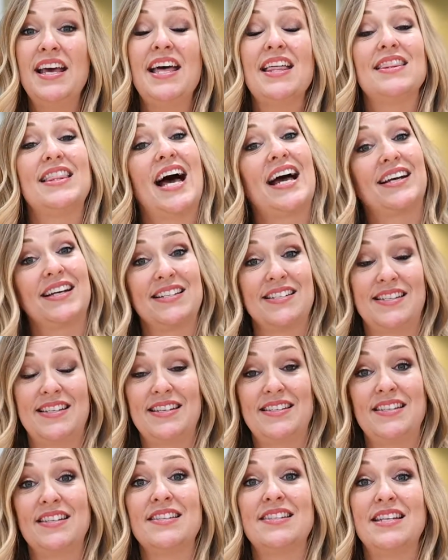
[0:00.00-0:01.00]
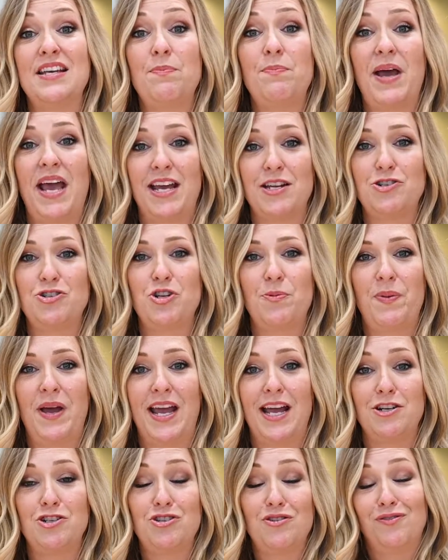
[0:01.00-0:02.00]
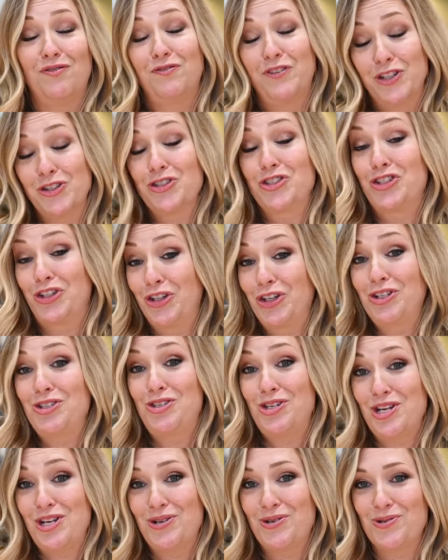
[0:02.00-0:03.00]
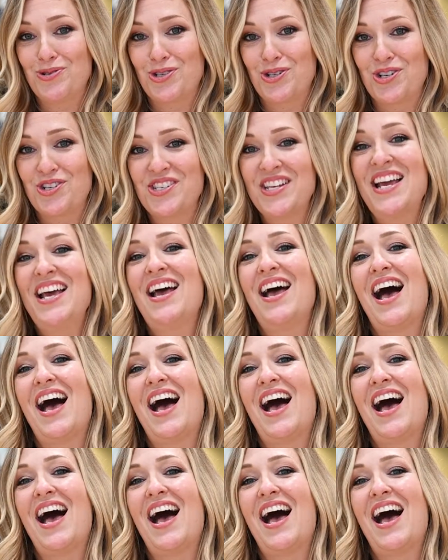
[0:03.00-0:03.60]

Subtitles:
That consistency page to page feels good to users,